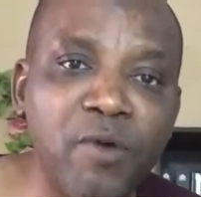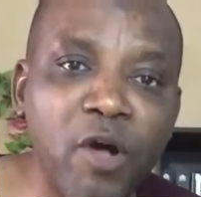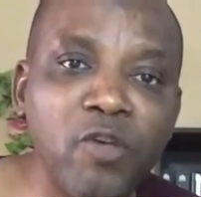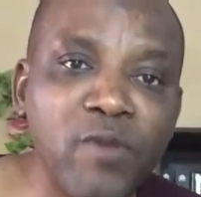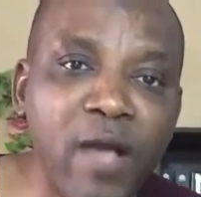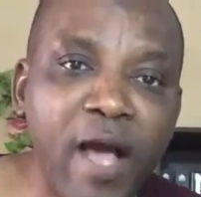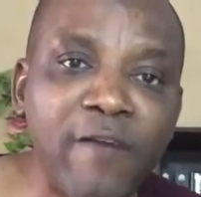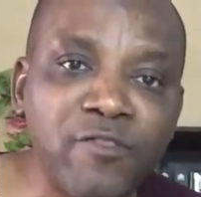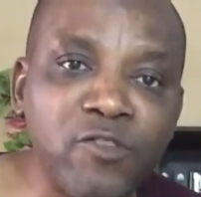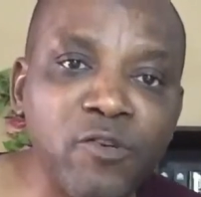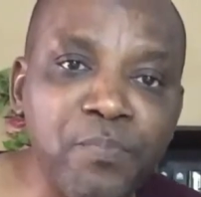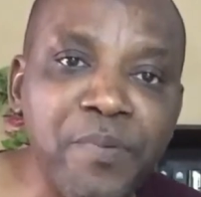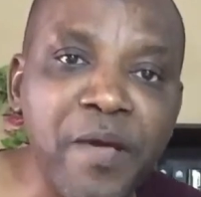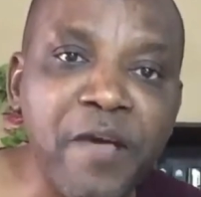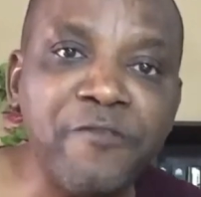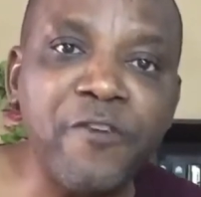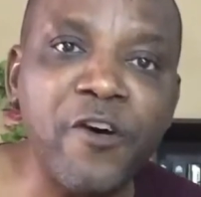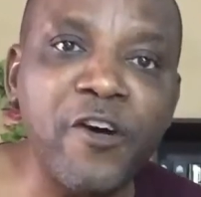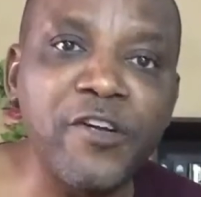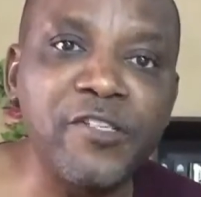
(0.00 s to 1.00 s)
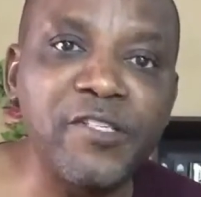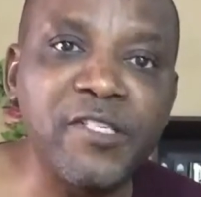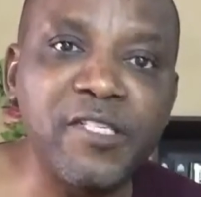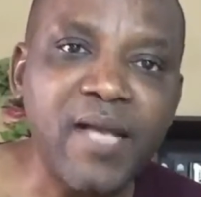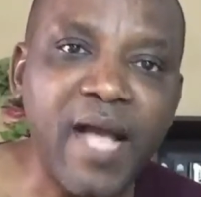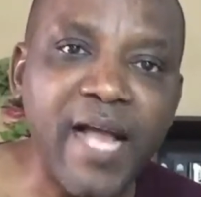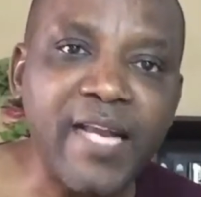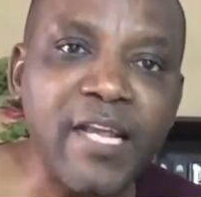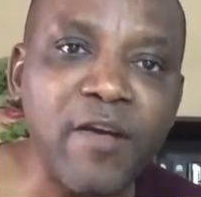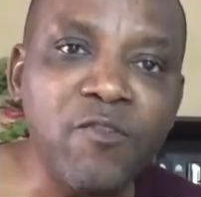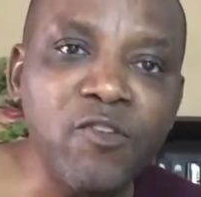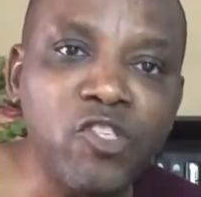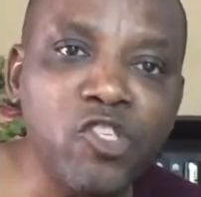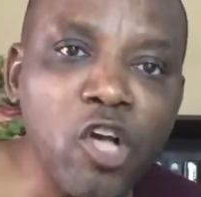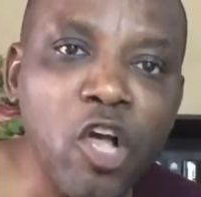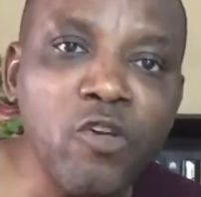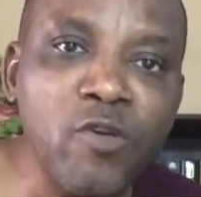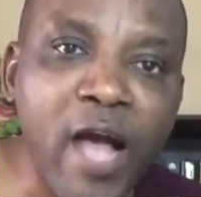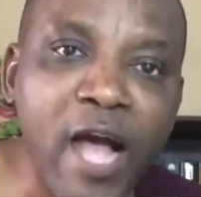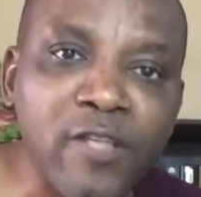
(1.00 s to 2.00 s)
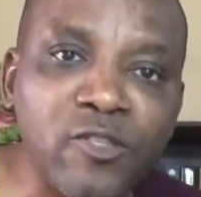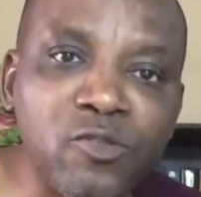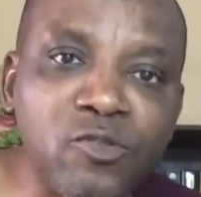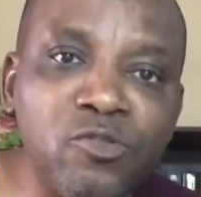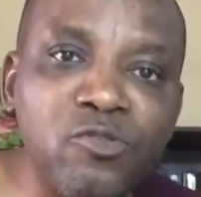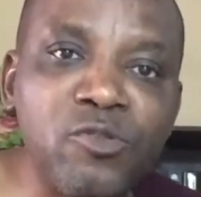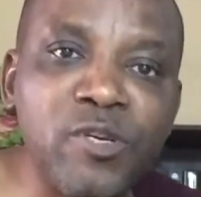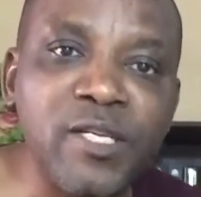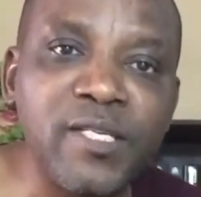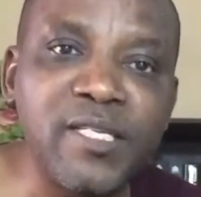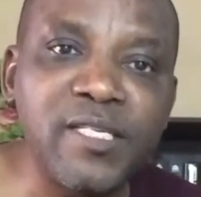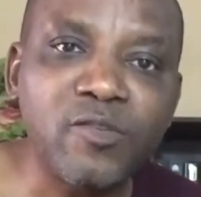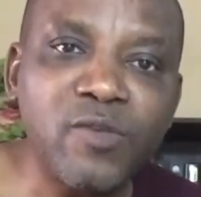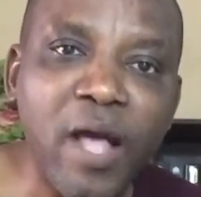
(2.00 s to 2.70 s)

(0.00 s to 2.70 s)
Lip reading: but you have to pay for it, and they will show you how to do it.